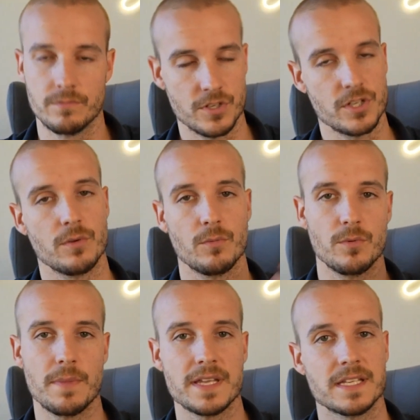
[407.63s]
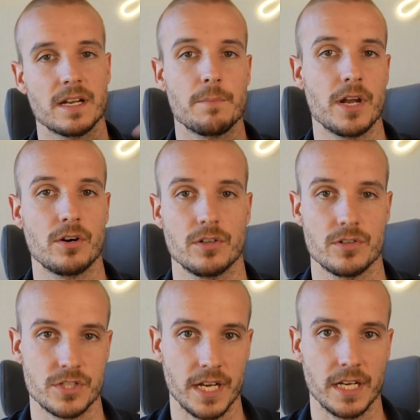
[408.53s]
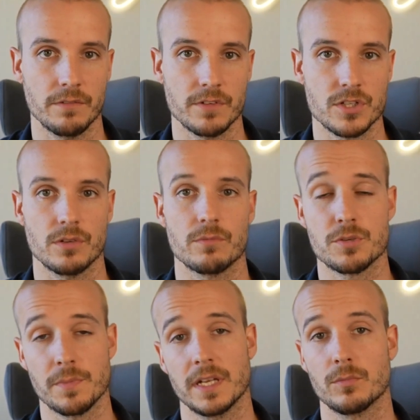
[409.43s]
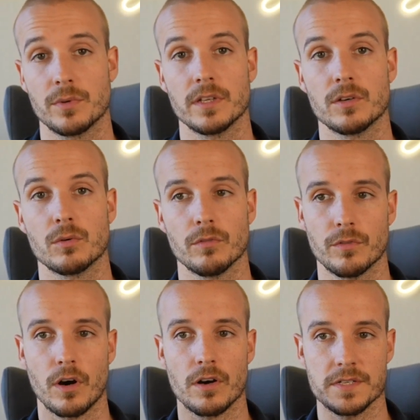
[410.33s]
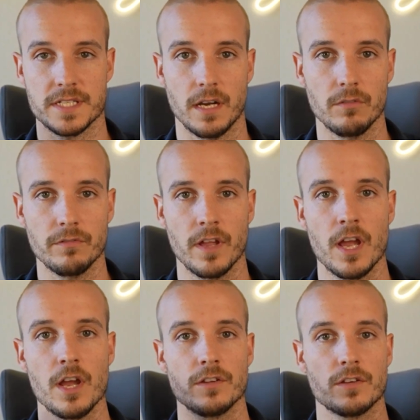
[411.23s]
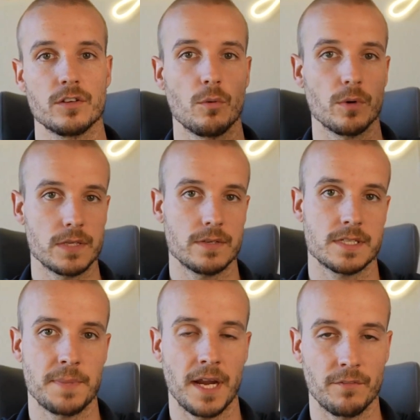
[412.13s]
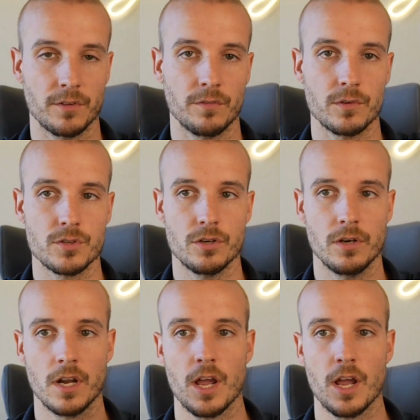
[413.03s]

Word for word: She, we basically got a better understanding of each other, which made it really cool for ourselves to know what to expect for the future